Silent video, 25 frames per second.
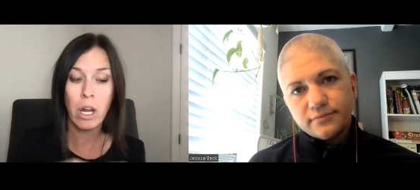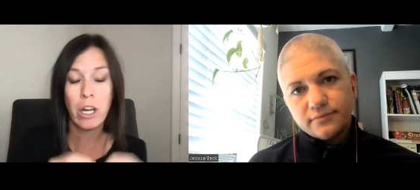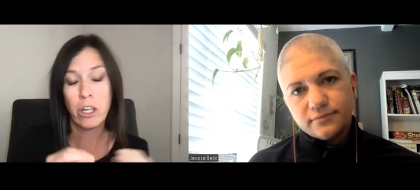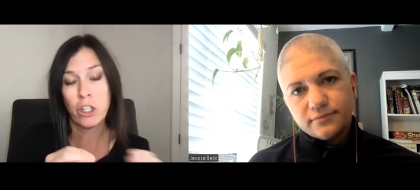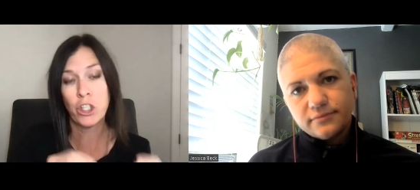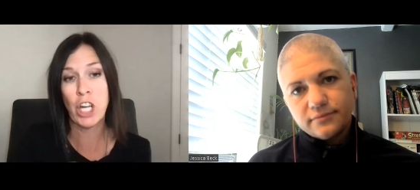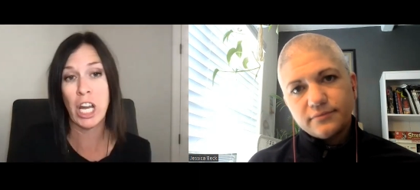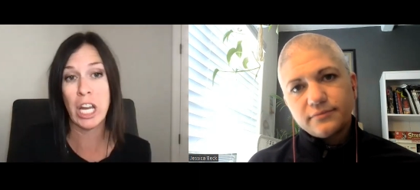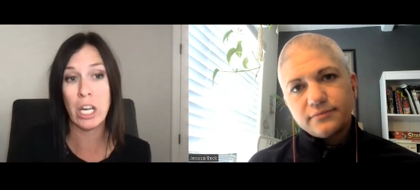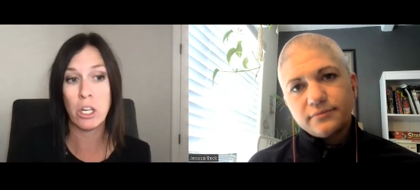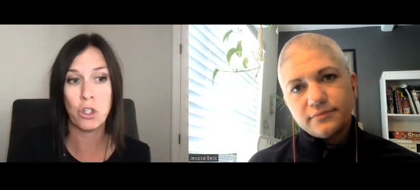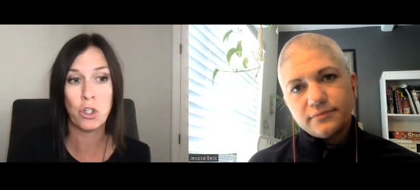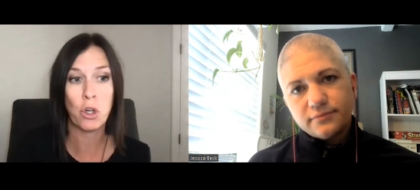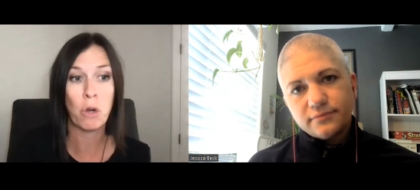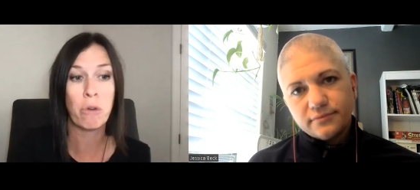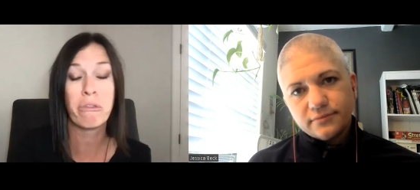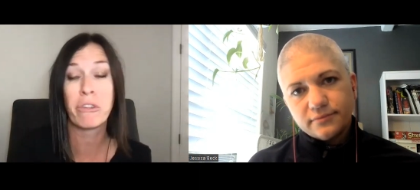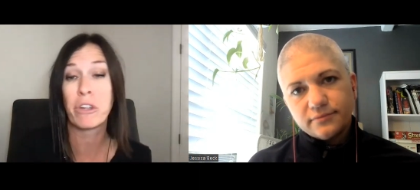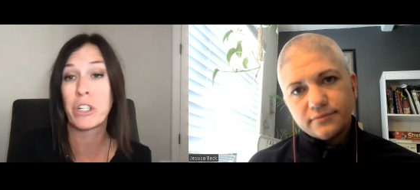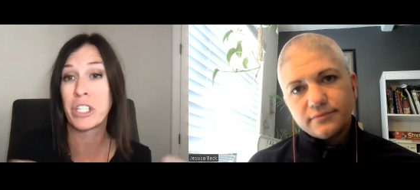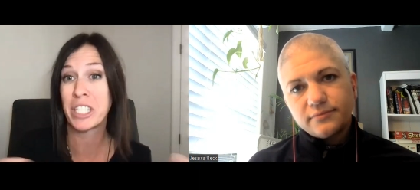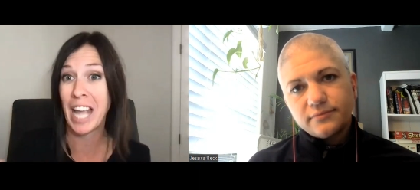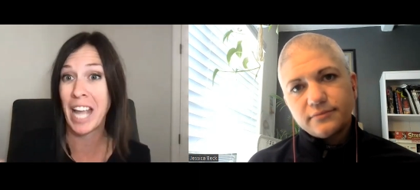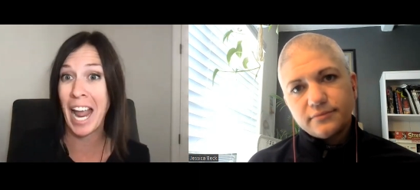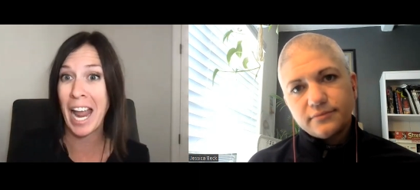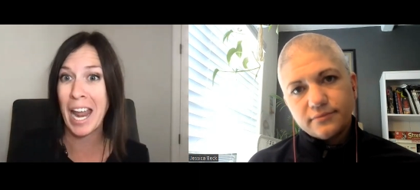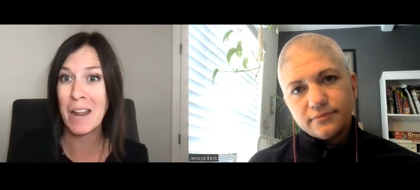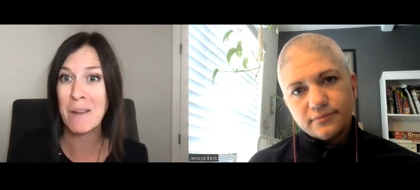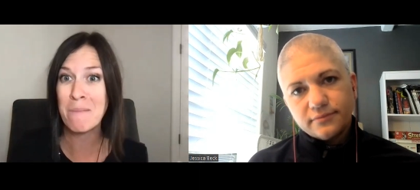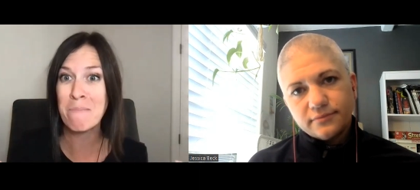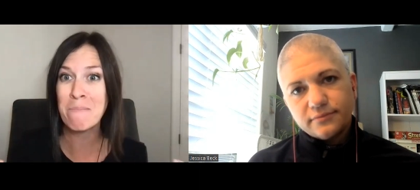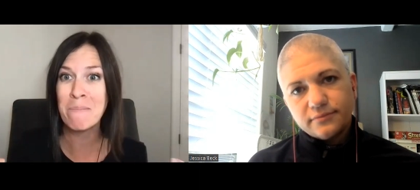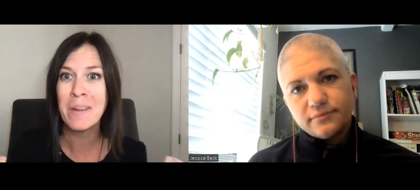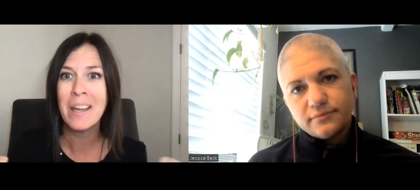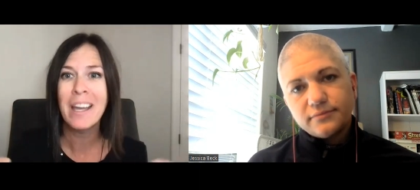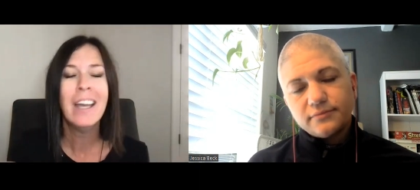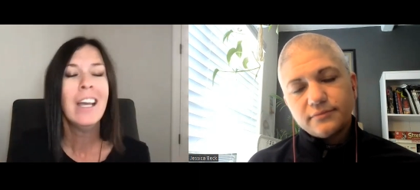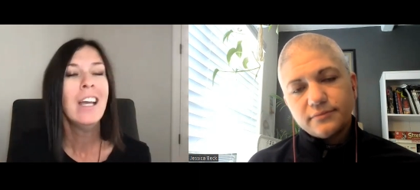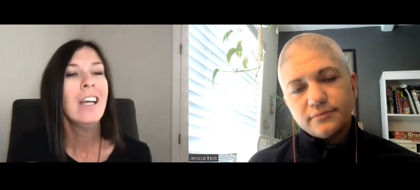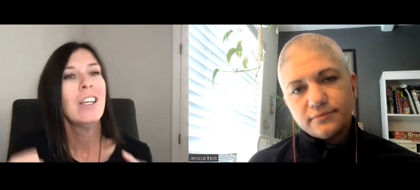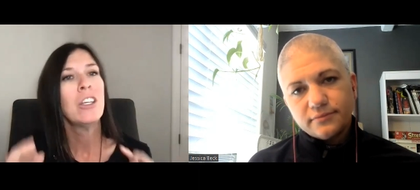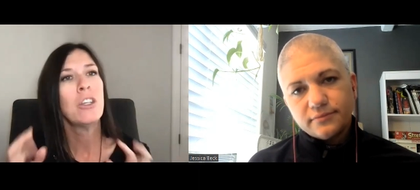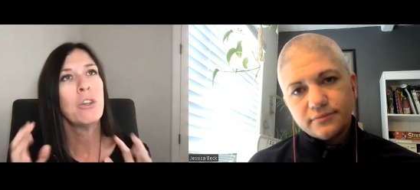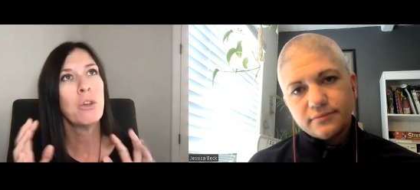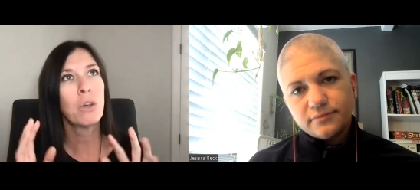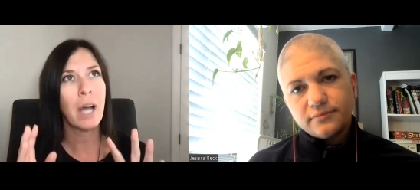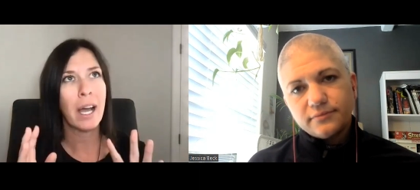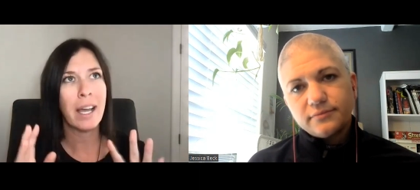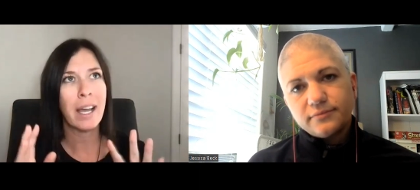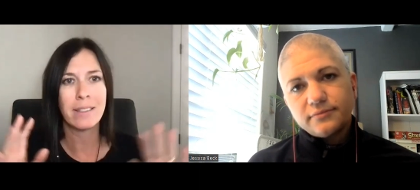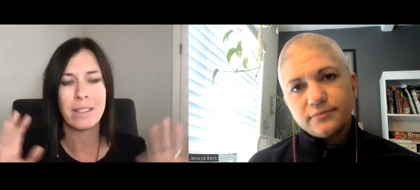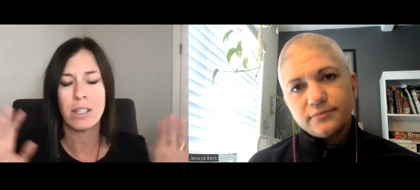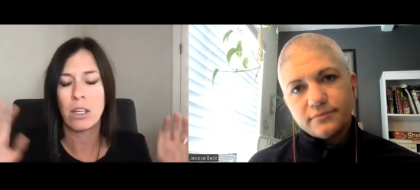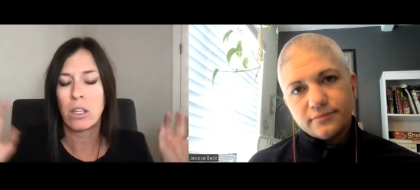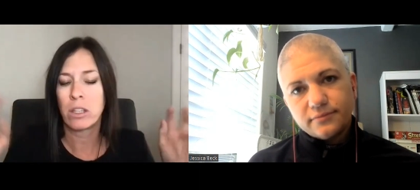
Speaker 1: a change over time, you guys,